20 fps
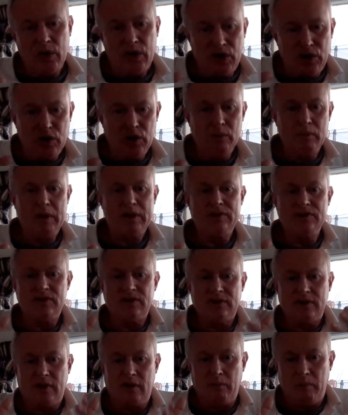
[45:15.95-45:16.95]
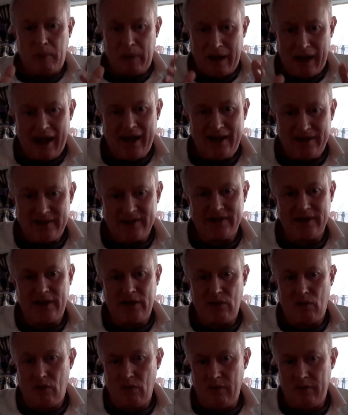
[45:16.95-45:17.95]
humans' place
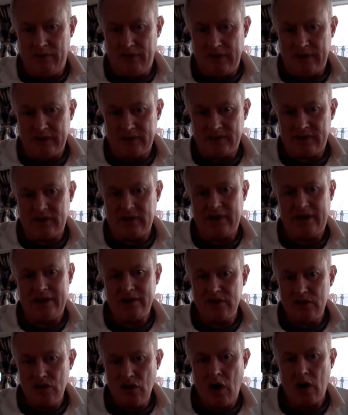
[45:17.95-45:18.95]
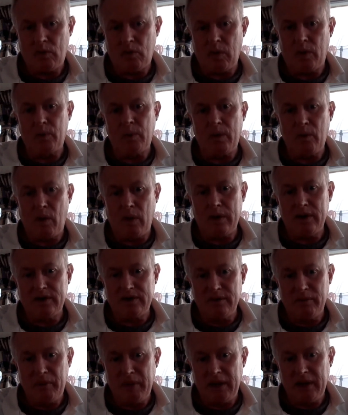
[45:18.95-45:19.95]
in all of this is not what we want
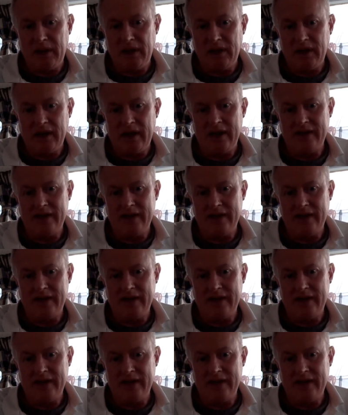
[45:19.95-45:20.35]
it to be.